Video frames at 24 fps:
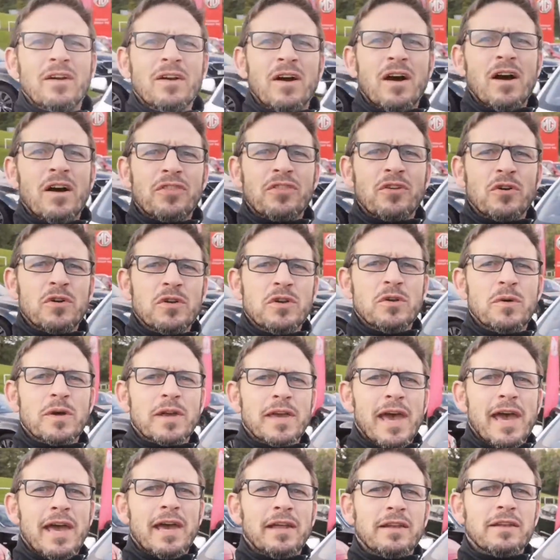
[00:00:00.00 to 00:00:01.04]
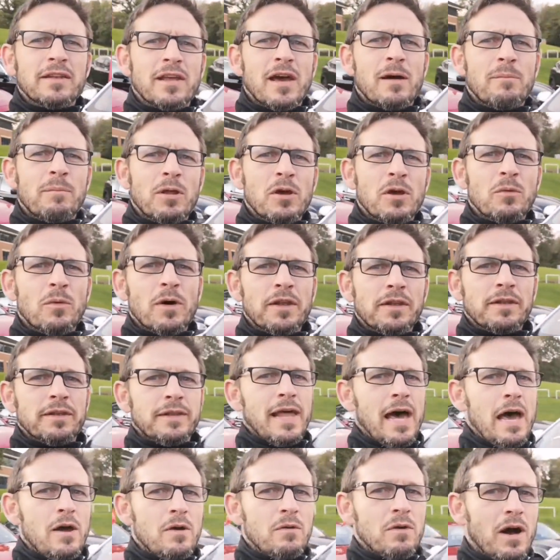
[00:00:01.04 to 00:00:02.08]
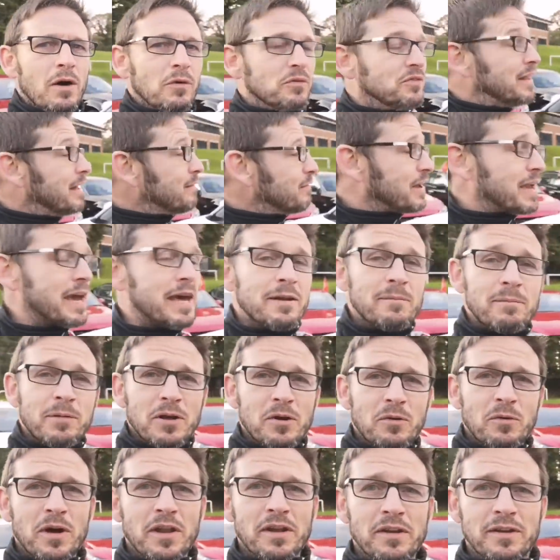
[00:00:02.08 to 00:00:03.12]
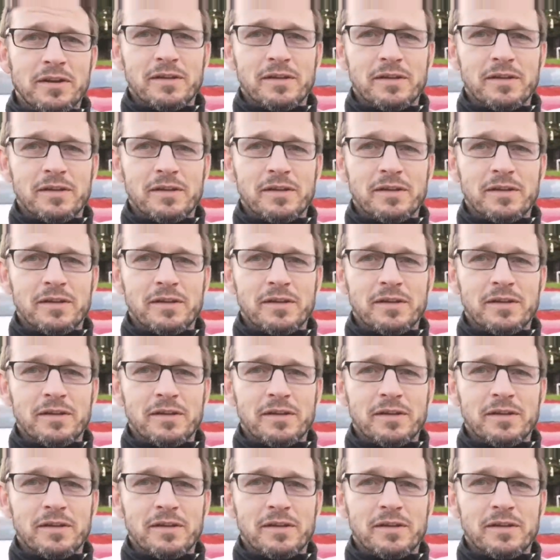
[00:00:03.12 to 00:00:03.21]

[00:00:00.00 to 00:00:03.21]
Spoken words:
I thought you were getting a blue one. No, I was never getting a blue one.